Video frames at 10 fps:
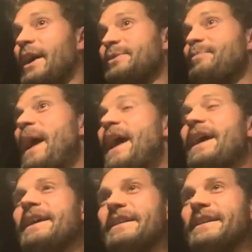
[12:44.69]
I was
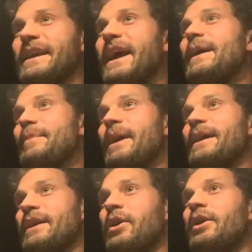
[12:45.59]
paying and the guy
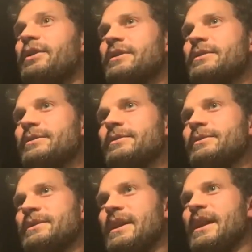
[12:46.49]
behind the counter
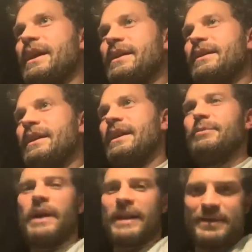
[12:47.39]
was like, he
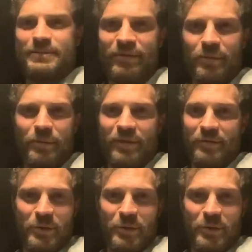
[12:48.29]
recognized me from my